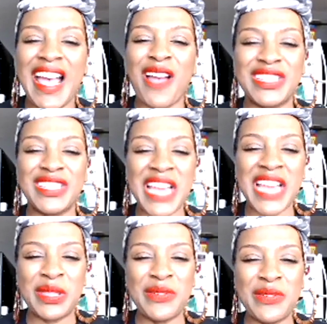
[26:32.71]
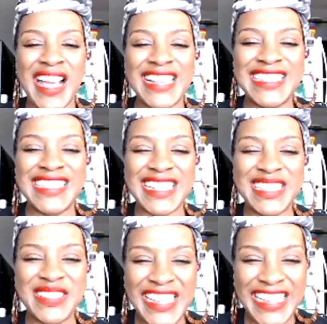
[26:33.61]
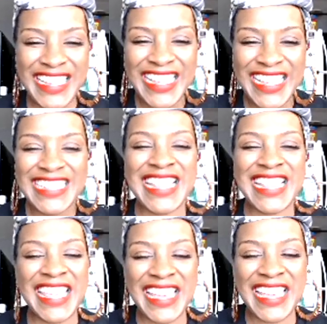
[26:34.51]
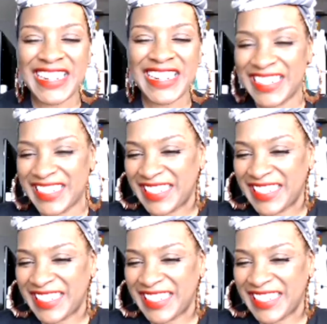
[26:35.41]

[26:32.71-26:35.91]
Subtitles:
I will chat with you guys next week. Take care.